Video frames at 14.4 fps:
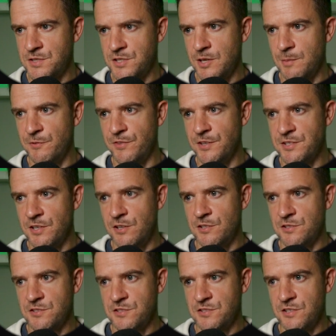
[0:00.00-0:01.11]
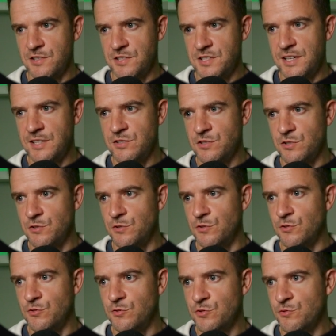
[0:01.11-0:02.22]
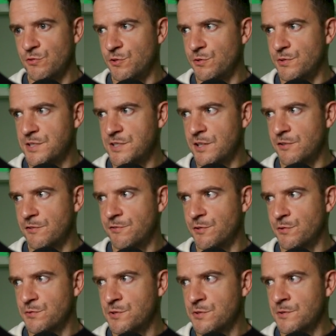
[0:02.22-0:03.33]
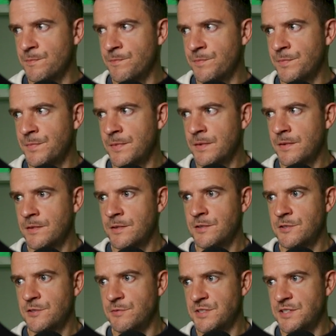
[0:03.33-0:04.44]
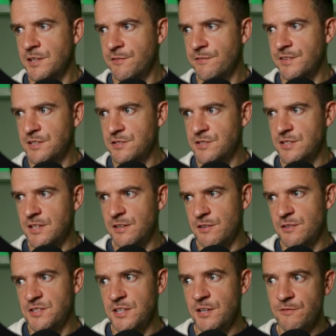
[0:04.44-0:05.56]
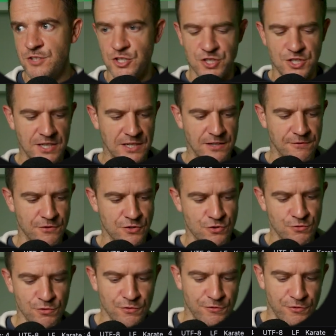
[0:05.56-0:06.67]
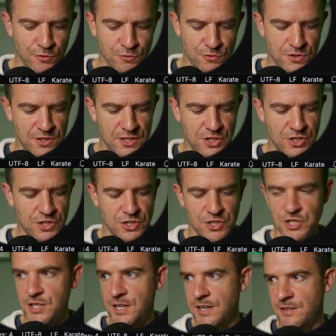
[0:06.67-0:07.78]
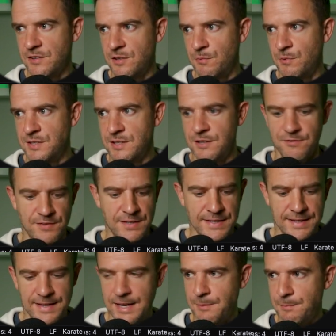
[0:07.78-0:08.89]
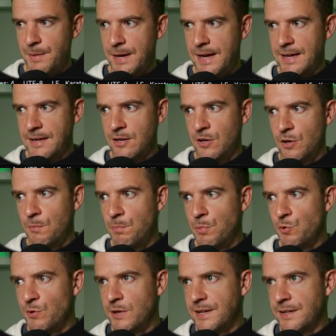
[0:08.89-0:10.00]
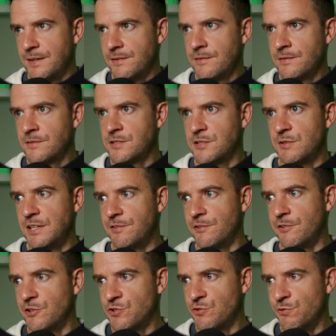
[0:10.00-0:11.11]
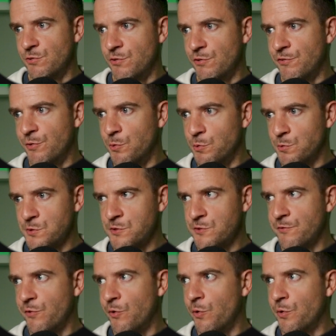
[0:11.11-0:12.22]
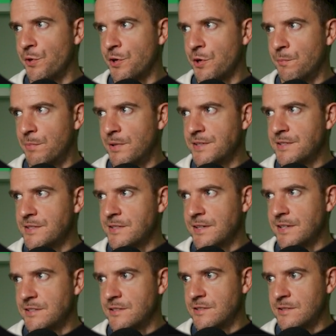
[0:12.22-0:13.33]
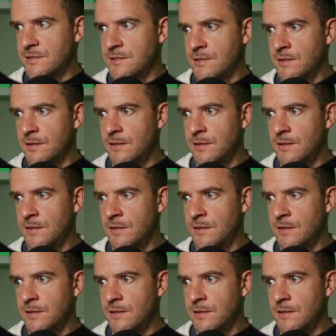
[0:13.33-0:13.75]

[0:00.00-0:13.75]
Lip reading: some of the tasks are set to true instead of false. So instead of just checking for true and false, let's just check that we're definitely getting back a Boolean. So either a true or false for the complete status.